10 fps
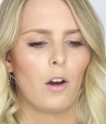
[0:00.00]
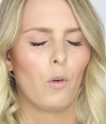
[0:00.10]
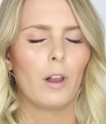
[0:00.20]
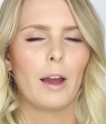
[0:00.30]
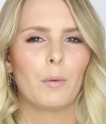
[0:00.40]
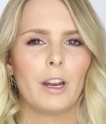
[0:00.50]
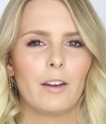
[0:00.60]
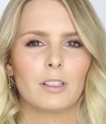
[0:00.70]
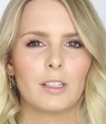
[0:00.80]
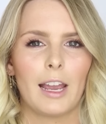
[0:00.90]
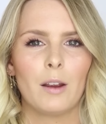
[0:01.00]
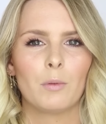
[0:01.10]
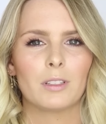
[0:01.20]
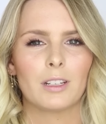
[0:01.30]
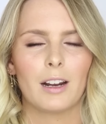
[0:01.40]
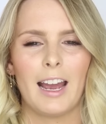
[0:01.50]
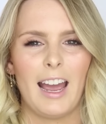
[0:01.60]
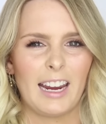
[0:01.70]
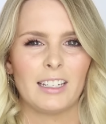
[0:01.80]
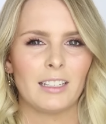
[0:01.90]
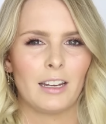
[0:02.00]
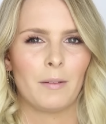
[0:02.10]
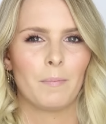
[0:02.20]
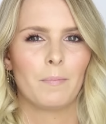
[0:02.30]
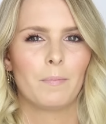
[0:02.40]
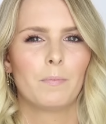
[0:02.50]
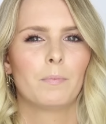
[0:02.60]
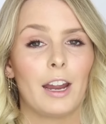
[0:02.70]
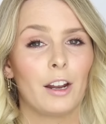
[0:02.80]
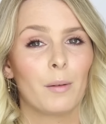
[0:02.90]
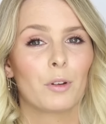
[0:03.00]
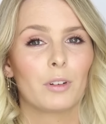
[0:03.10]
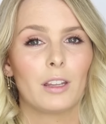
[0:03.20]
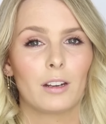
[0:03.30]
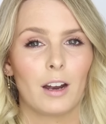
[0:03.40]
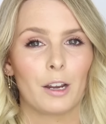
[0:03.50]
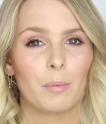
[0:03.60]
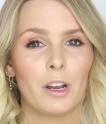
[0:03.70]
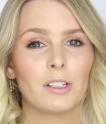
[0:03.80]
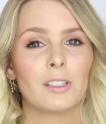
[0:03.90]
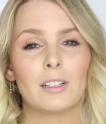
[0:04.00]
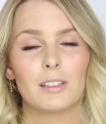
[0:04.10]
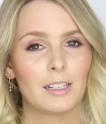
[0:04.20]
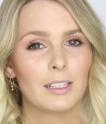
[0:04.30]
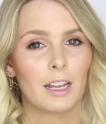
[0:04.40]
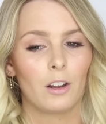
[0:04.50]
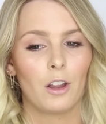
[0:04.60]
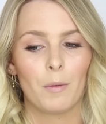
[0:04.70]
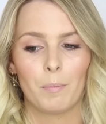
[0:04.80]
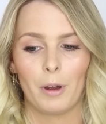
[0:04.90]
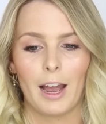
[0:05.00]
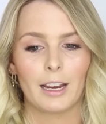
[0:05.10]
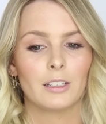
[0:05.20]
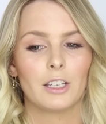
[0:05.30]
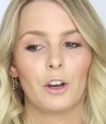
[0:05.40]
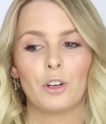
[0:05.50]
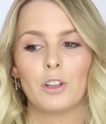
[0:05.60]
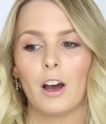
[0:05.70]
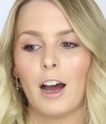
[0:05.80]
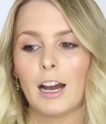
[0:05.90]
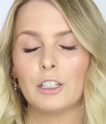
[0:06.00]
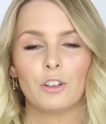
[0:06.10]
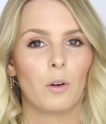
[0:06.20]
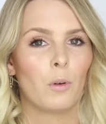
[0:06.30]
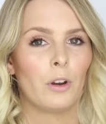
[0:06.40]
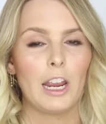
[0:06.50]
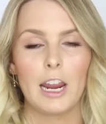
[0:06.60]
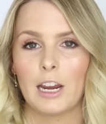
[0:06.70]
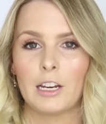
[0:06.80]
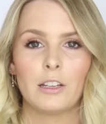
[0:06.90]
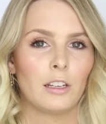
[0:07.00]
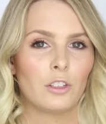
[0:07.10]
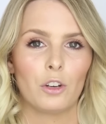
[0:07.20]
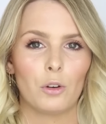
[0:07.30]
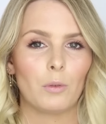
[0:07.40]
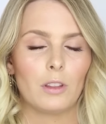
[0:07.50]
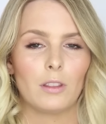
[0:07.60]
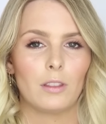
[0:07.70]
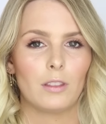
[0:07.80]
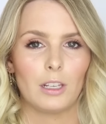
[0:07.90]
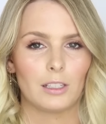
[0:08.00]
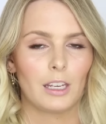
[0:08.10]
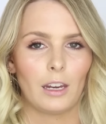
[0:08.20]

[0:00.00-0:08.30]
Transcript: All I would ever say was that I hated him. And I'm not really the kind of person that says that a lot, but I can tell you that I did not want anything to do with this